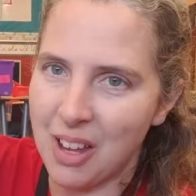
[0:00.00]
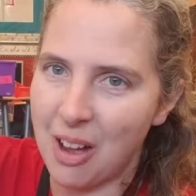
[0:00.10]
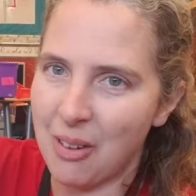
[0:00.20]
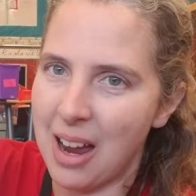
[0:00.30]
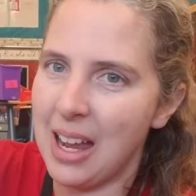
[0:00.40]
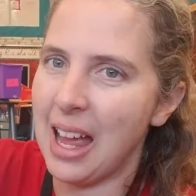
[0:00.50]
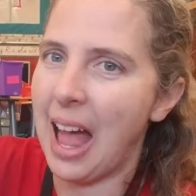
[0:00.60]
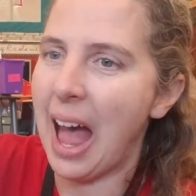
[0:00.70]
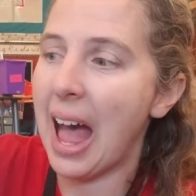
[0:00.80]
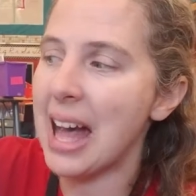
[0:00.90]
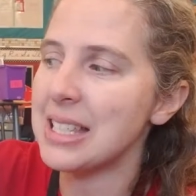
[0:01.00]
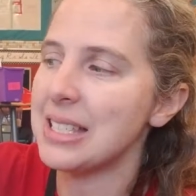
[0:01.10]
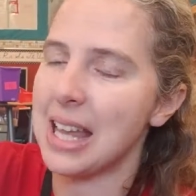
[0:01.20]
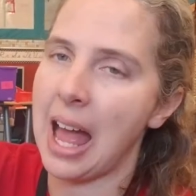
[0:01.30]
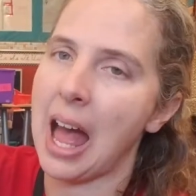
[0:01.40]
All right, it has
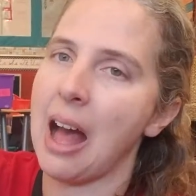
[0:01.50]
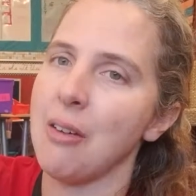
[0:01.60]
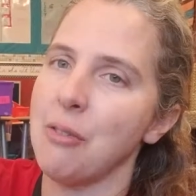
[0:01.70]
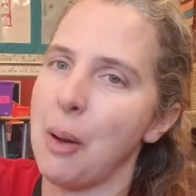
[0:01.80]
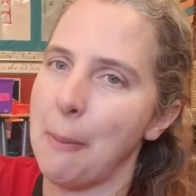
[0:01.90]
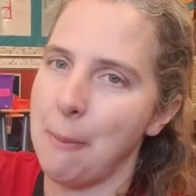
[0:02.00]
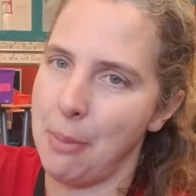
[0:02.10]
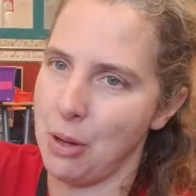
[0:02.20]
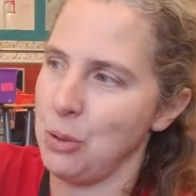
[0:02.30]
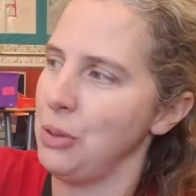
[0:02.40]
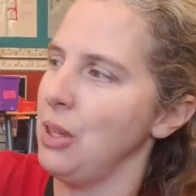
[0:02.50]
to have both.